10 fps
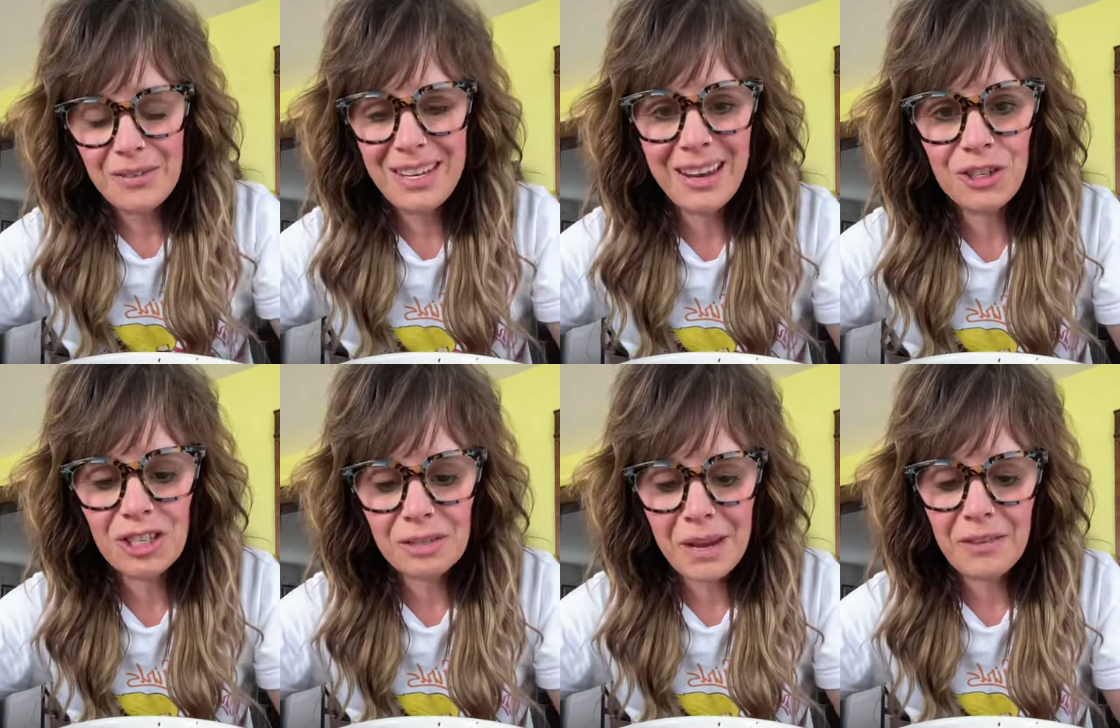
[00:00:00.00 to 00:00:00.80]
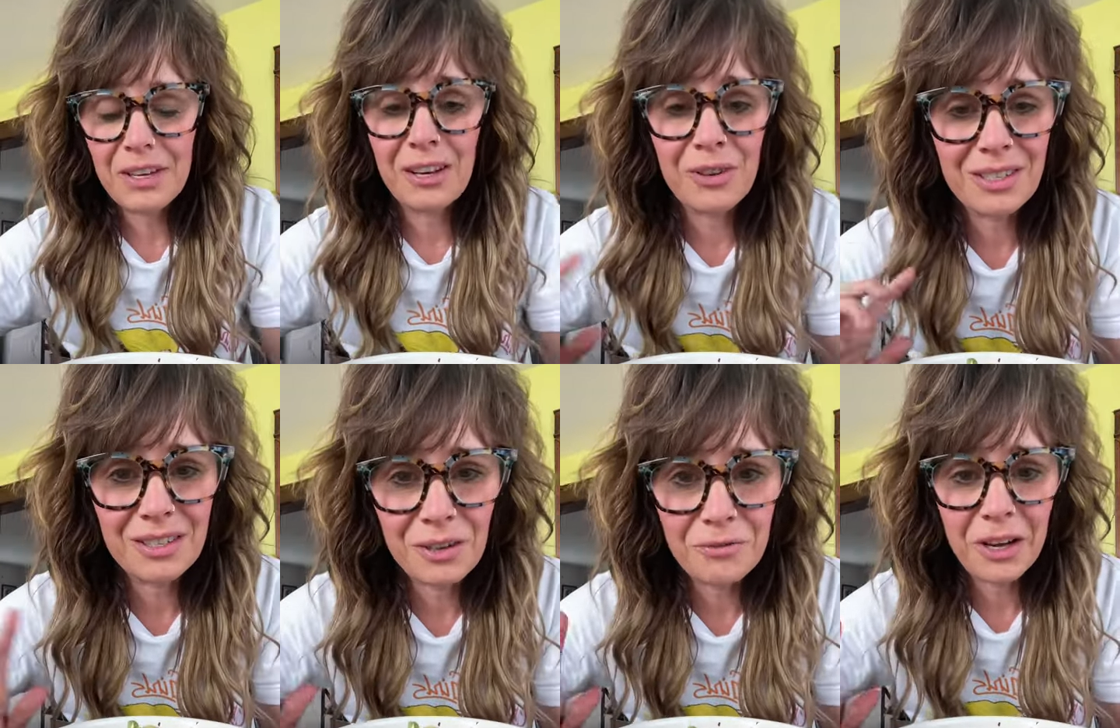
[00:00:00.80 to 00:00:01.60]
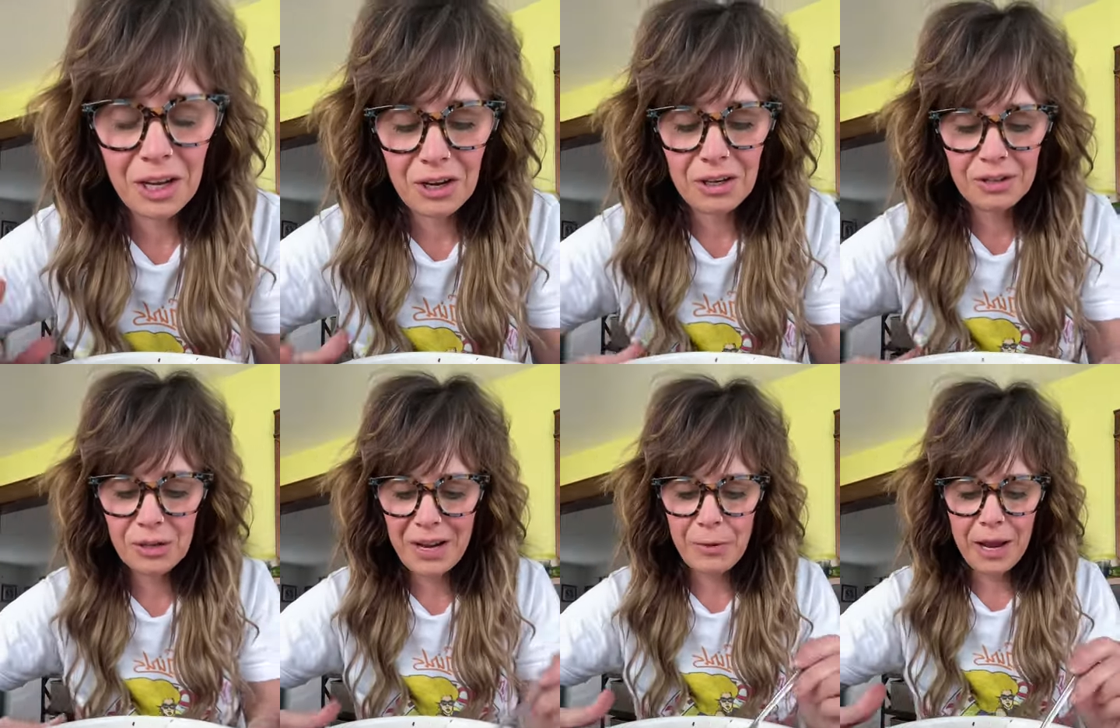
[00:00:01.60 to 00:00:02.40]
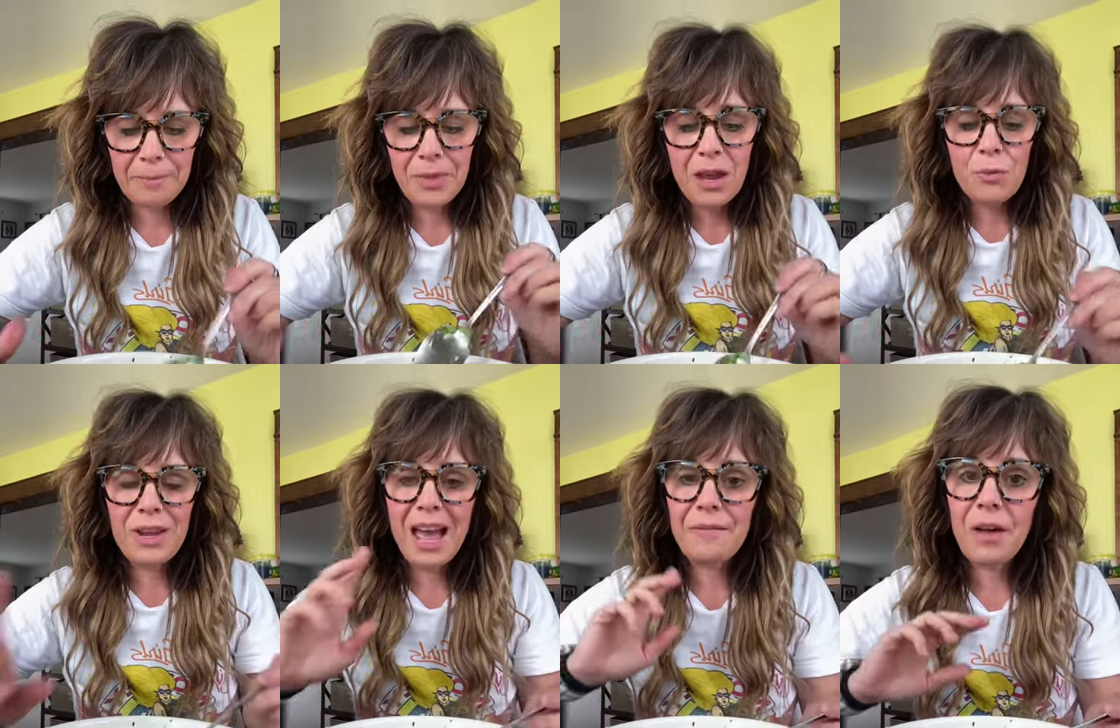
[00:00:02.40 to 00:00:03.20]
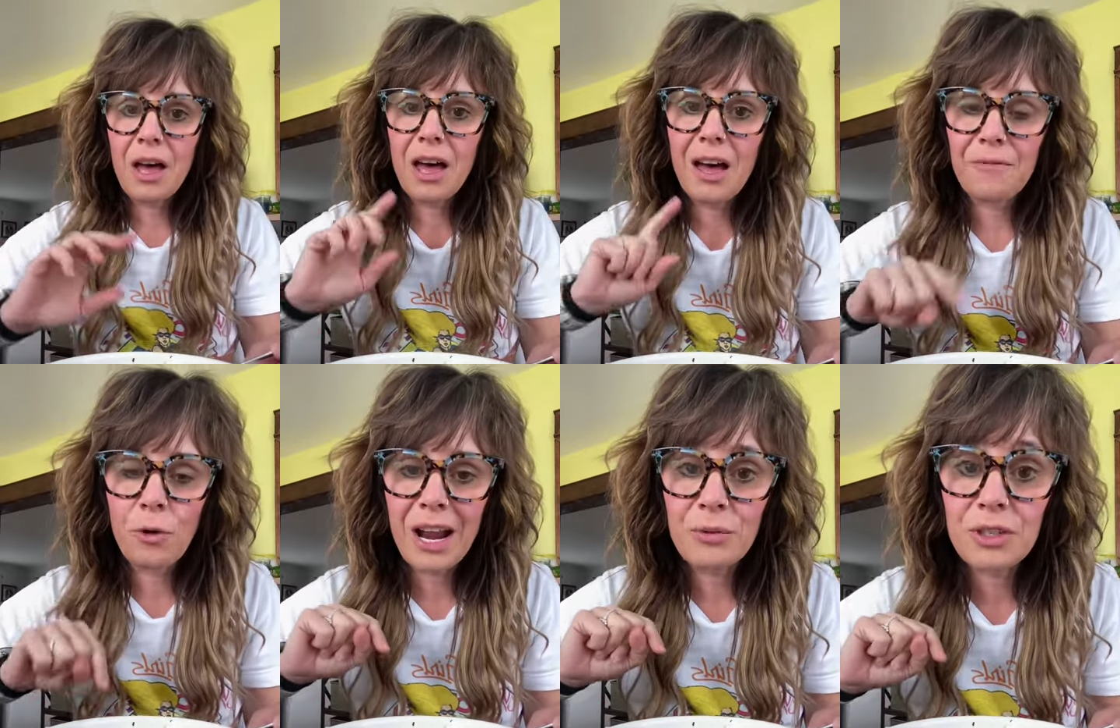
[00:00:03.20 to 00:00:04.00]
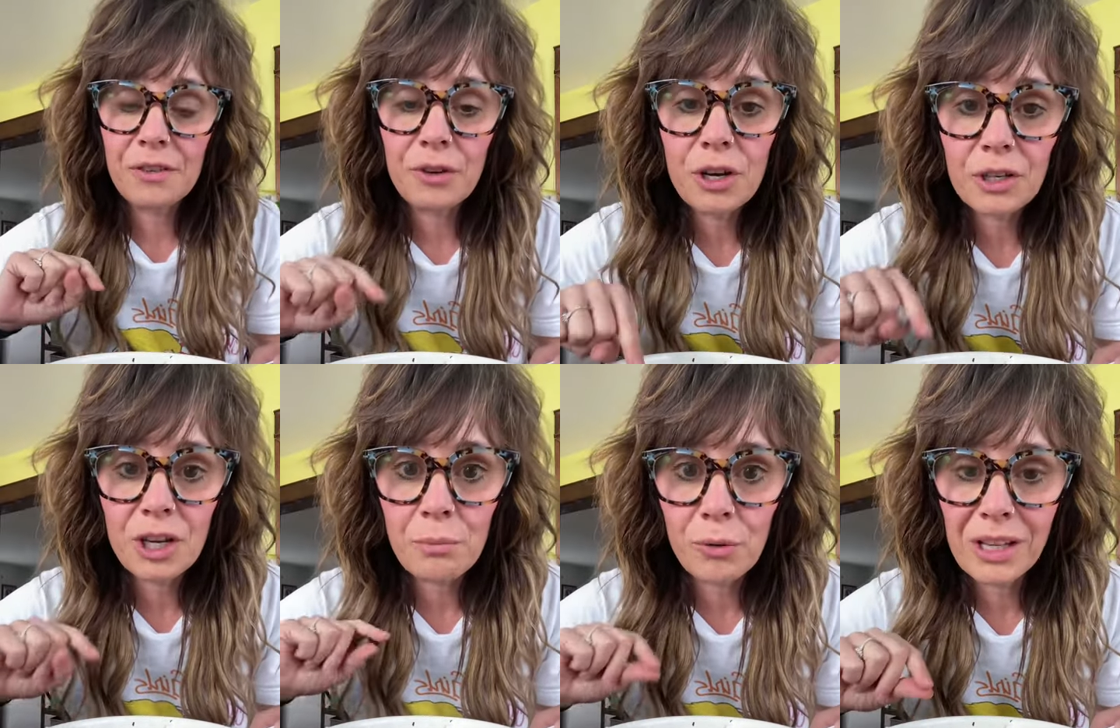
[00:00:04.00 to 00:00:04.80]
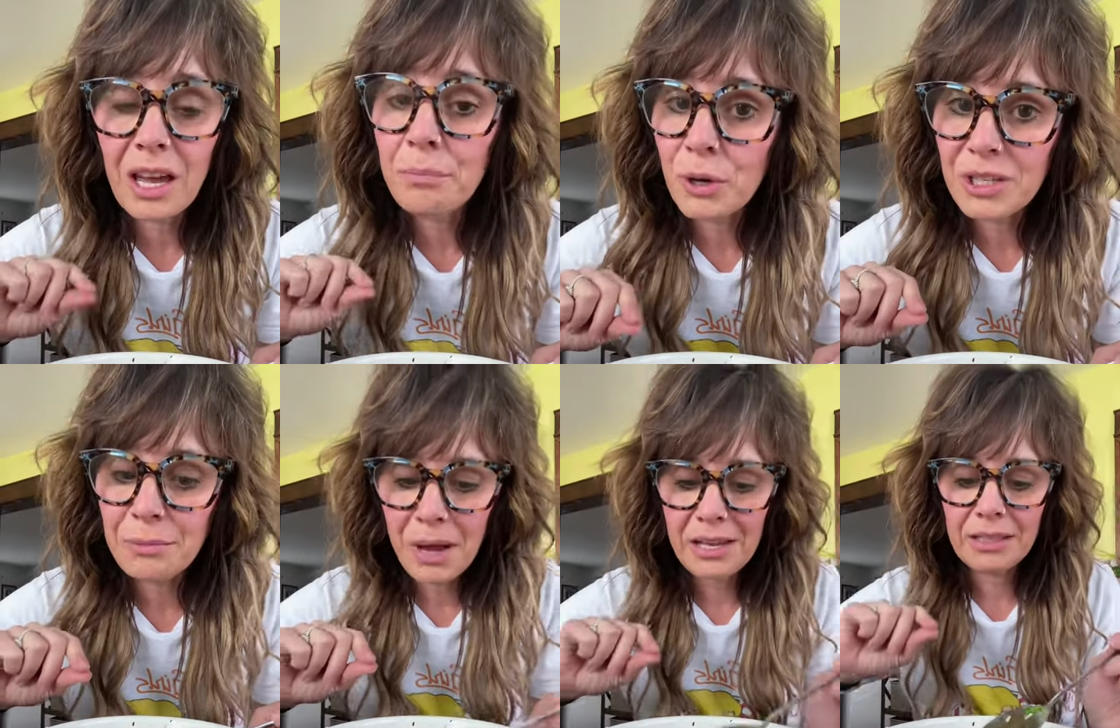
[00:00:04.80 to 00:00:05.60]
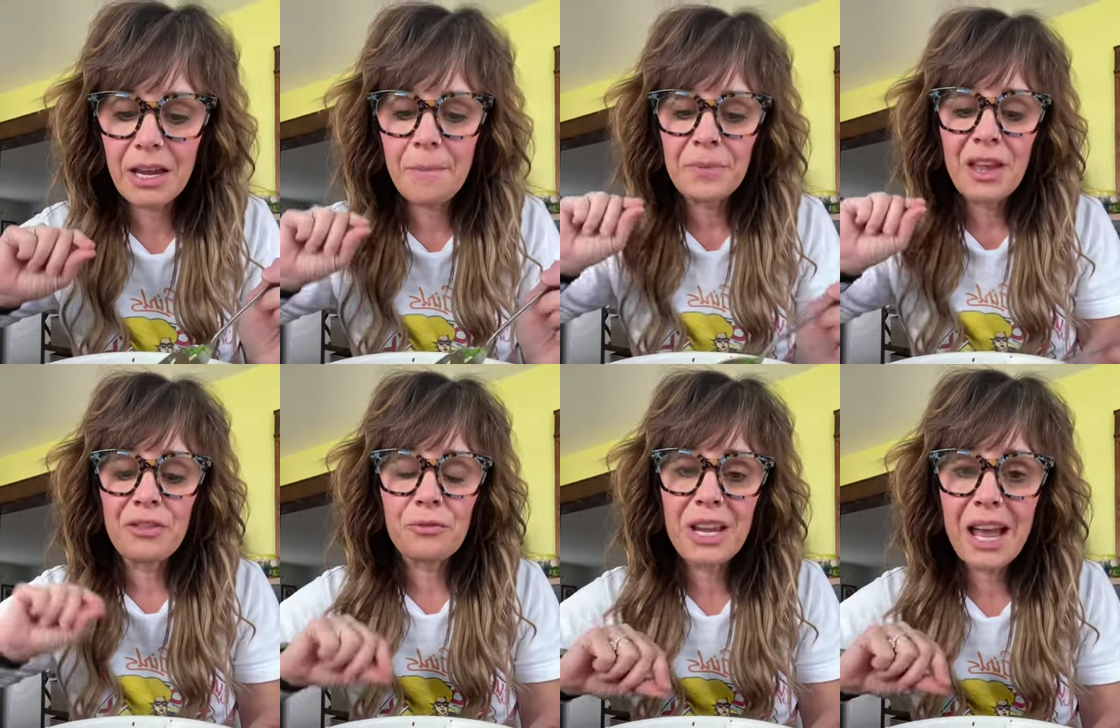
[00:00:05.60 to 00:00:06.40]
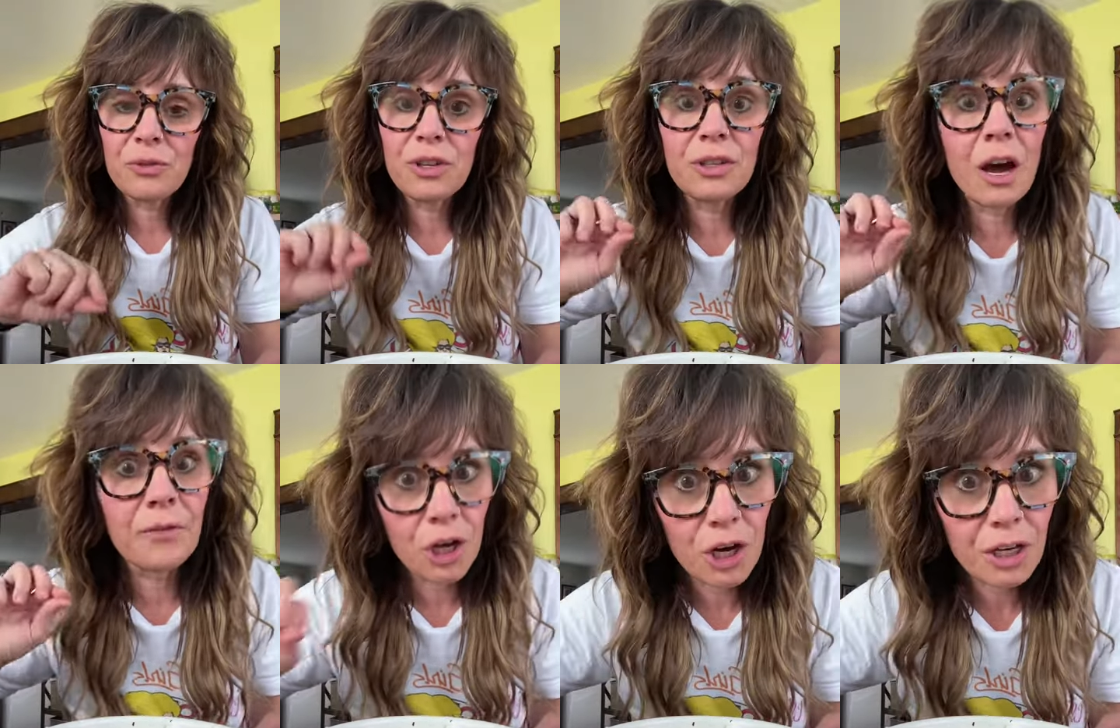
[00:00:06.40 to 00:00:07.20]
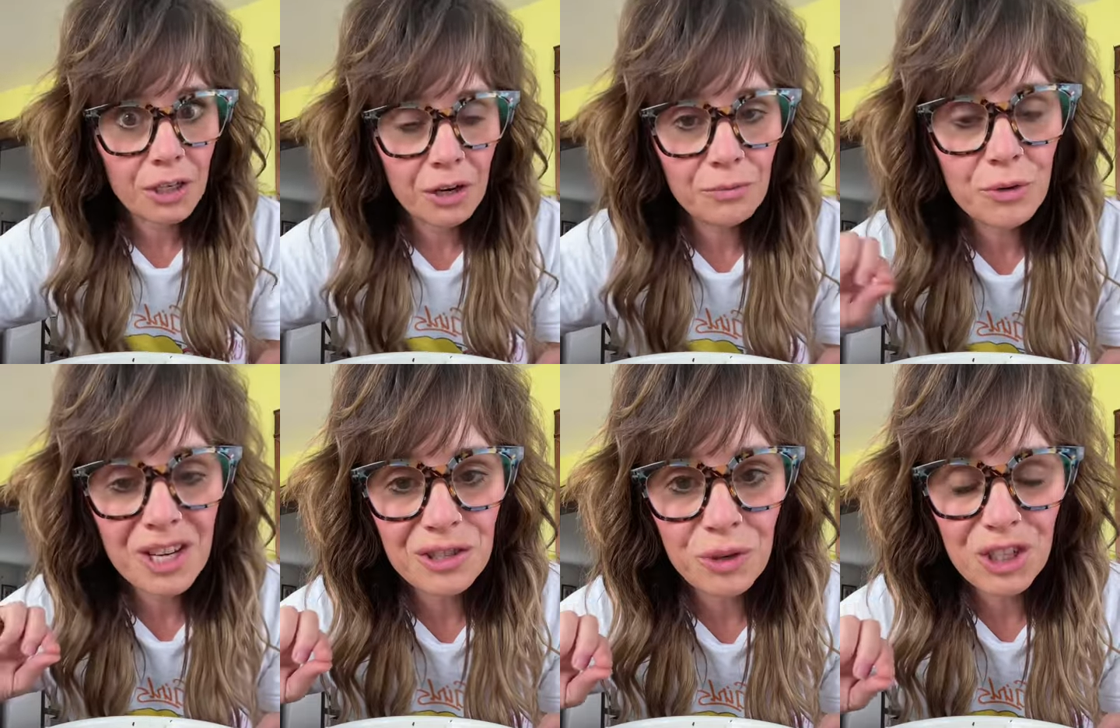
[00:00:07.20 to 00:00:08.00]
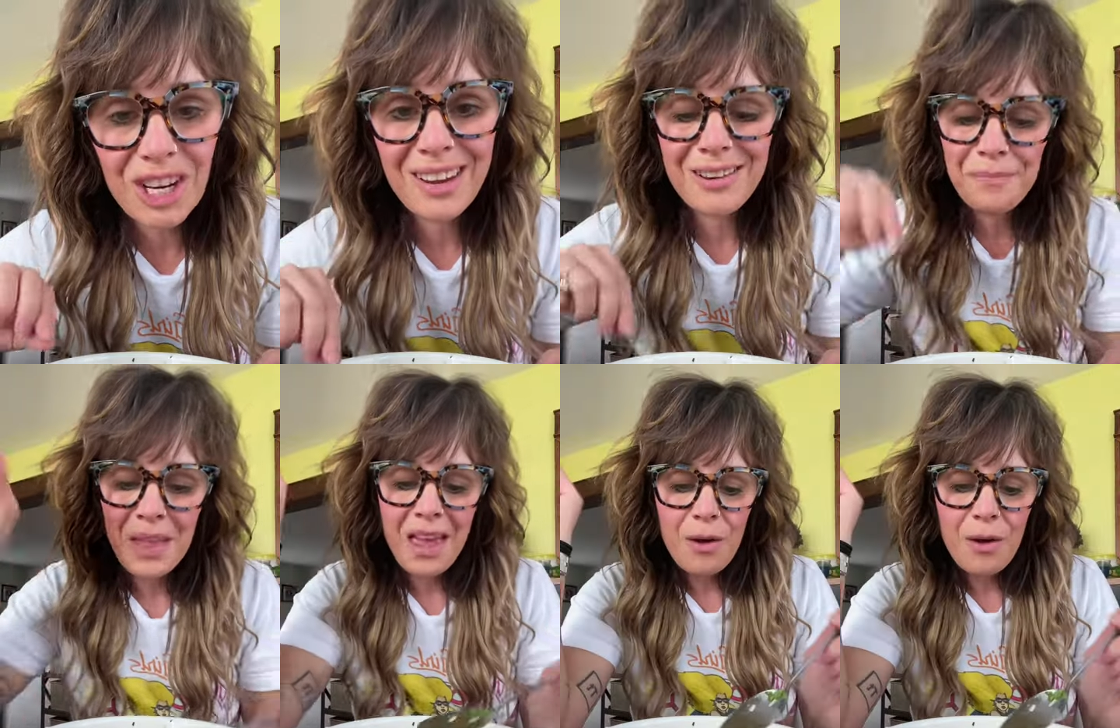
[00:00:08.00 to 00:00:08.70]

I was like, I should just make a video because it's so fucking good. So anyway, we have uh, four ounces of cooked Barilla protein pasta, three ounces of cooked rotisserie chicken.